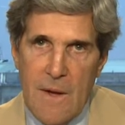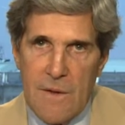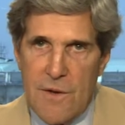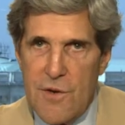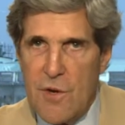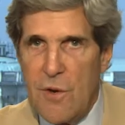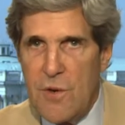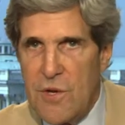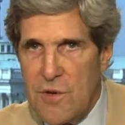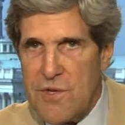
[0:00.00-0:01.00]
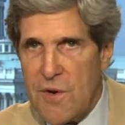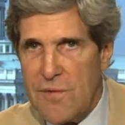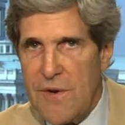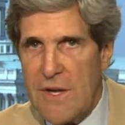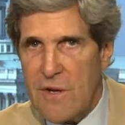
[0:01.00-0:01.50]
The new user
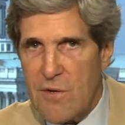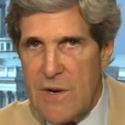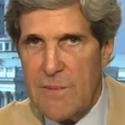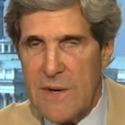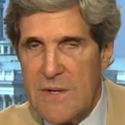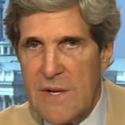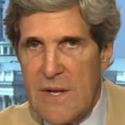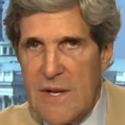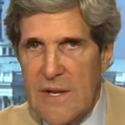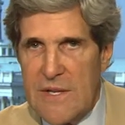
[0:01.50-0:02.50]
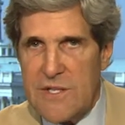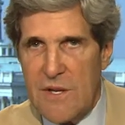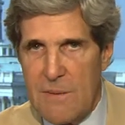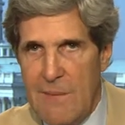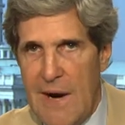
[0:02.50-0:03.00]
fee agreement is
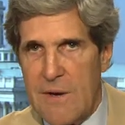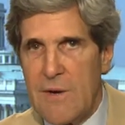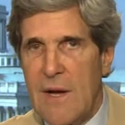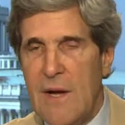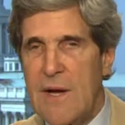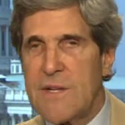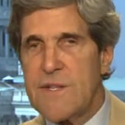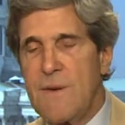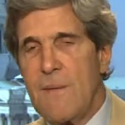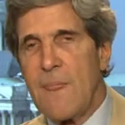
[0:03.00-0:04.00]
going to modernize